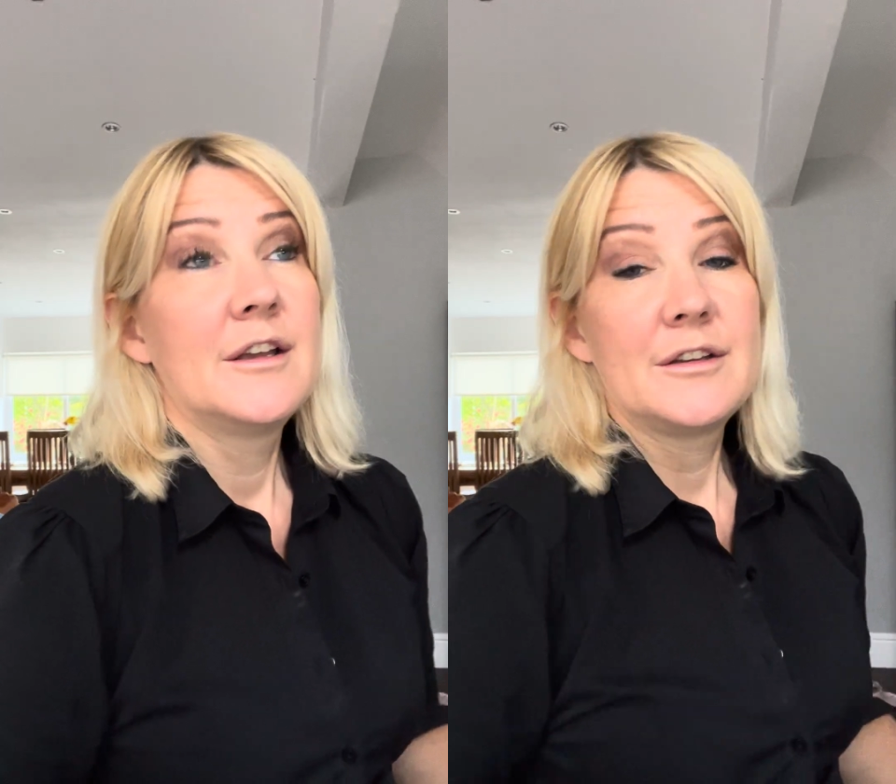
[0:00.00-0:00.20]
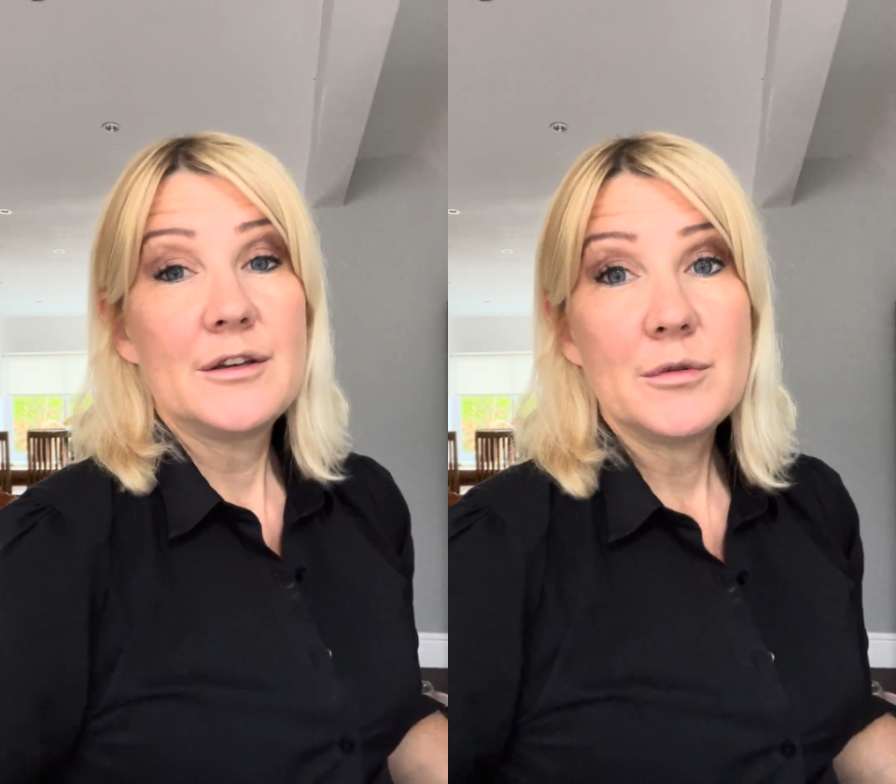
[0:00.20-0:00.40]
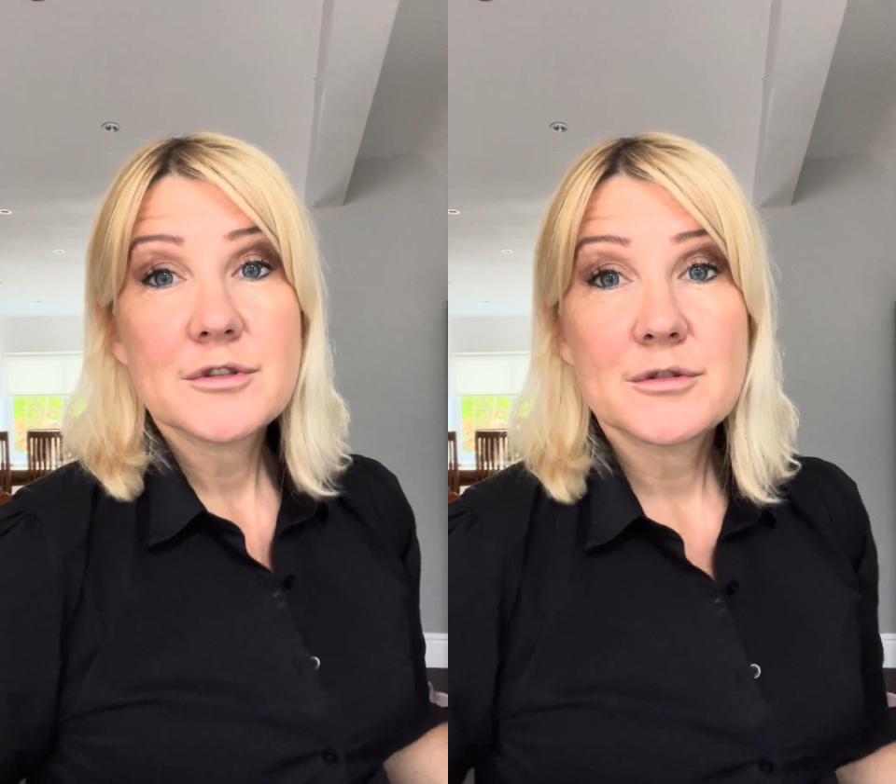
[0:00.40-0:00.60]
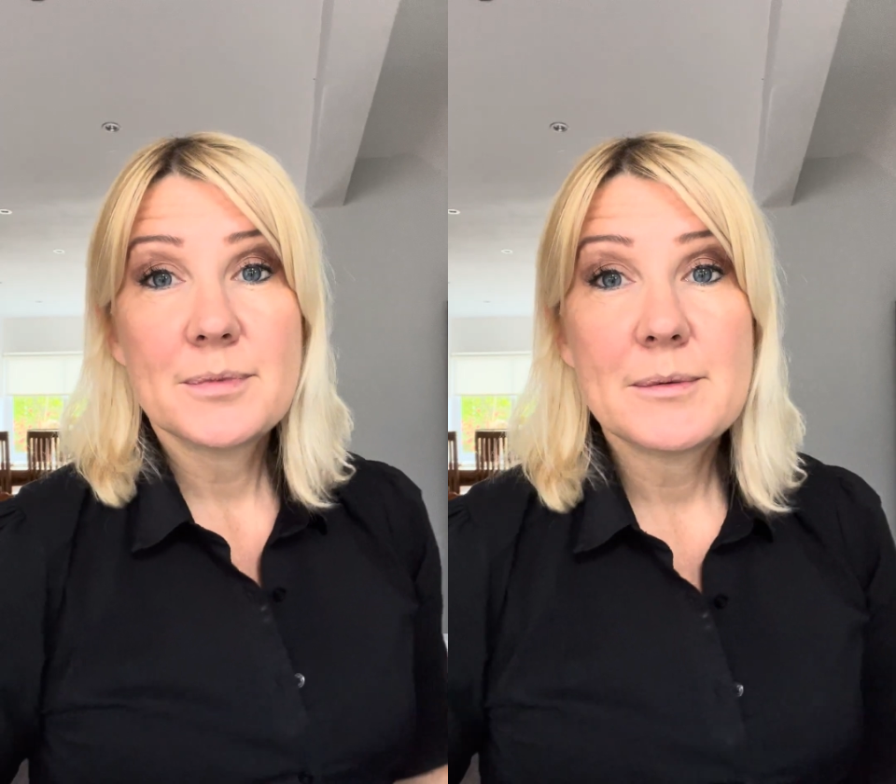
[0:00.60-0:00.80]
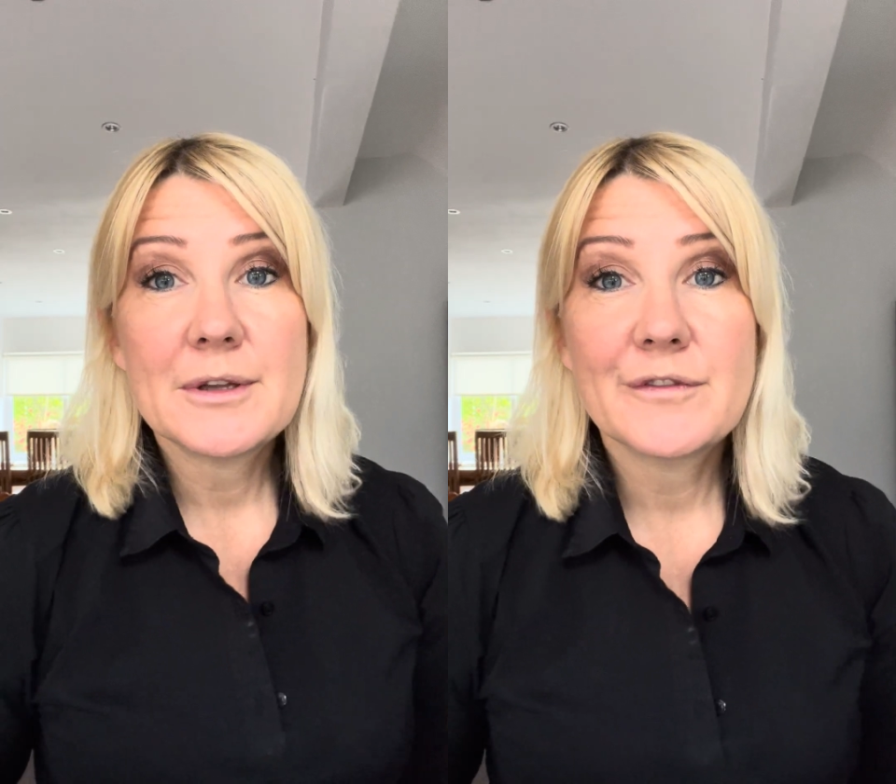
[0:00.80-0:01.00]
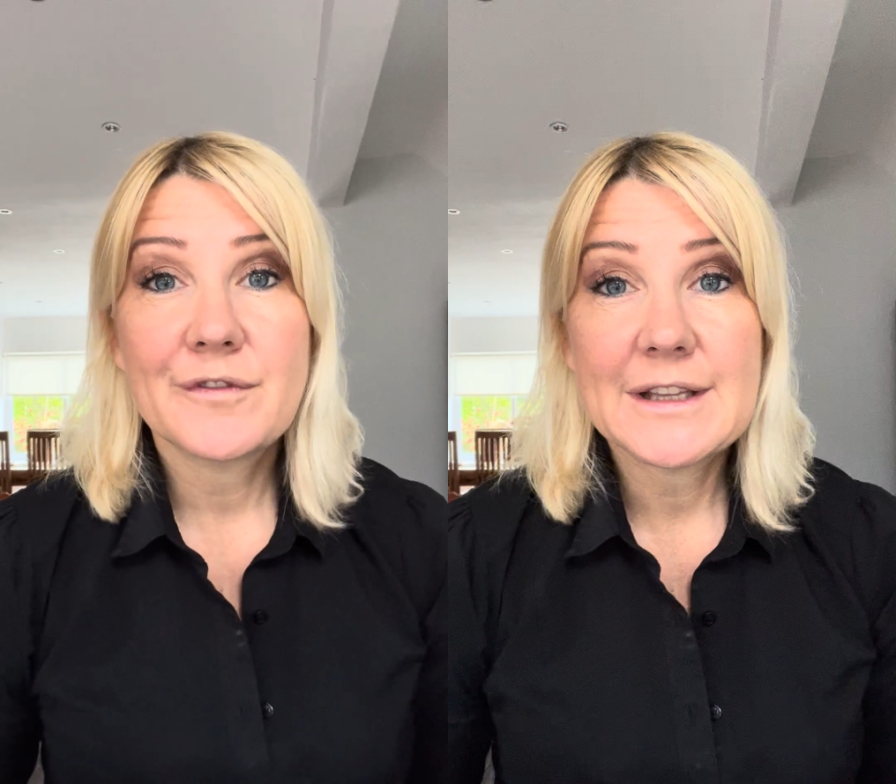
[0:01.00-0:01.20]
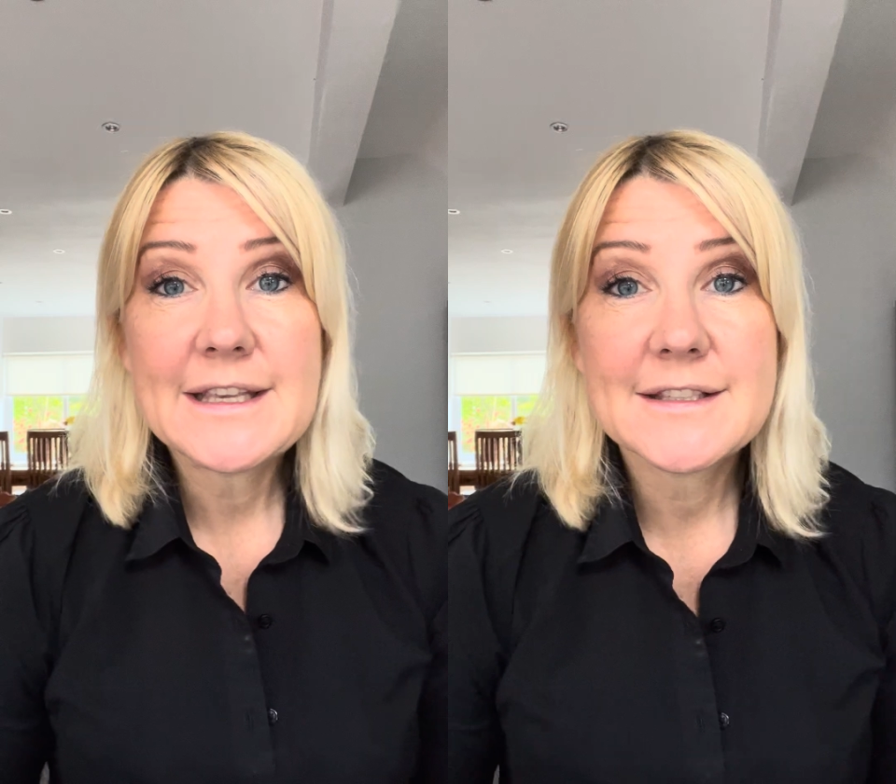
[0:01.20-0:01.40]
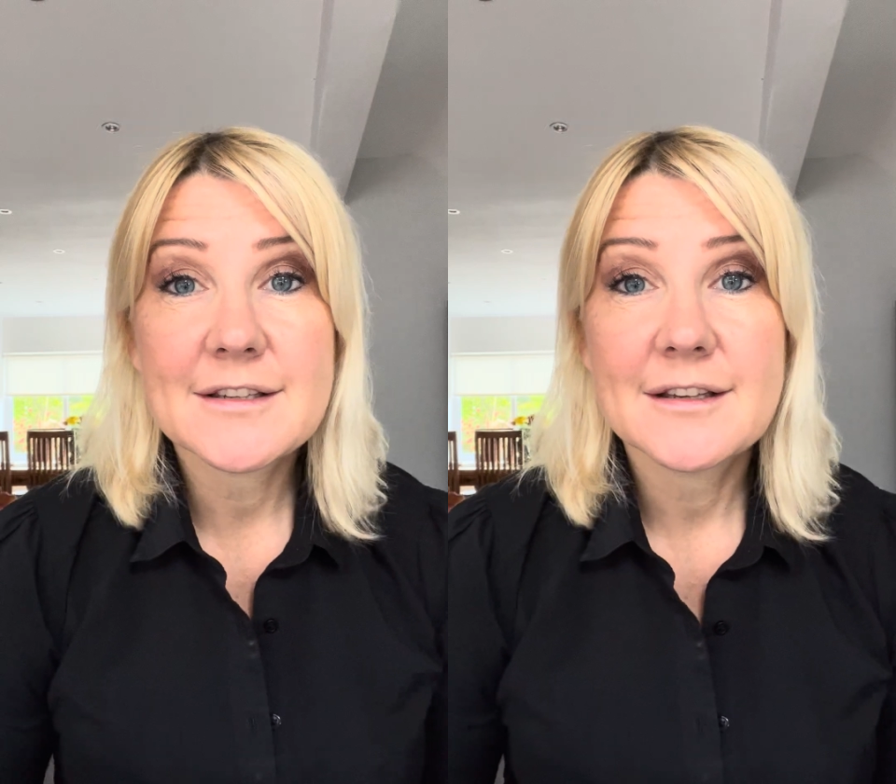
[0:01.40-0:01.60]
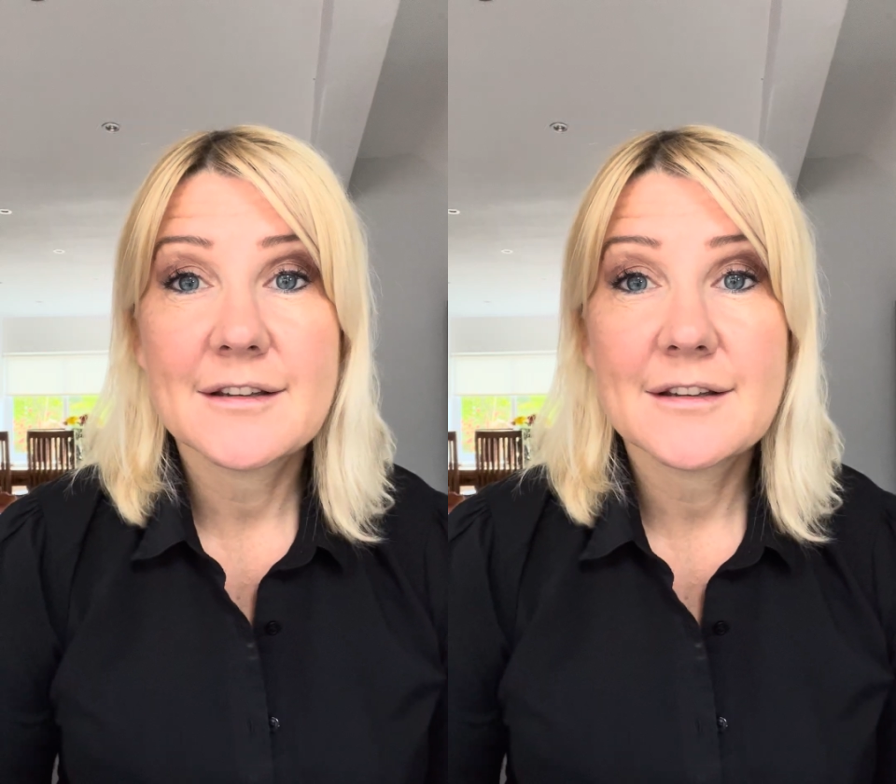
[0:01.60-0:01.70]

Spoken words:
you know what, some people in Fleet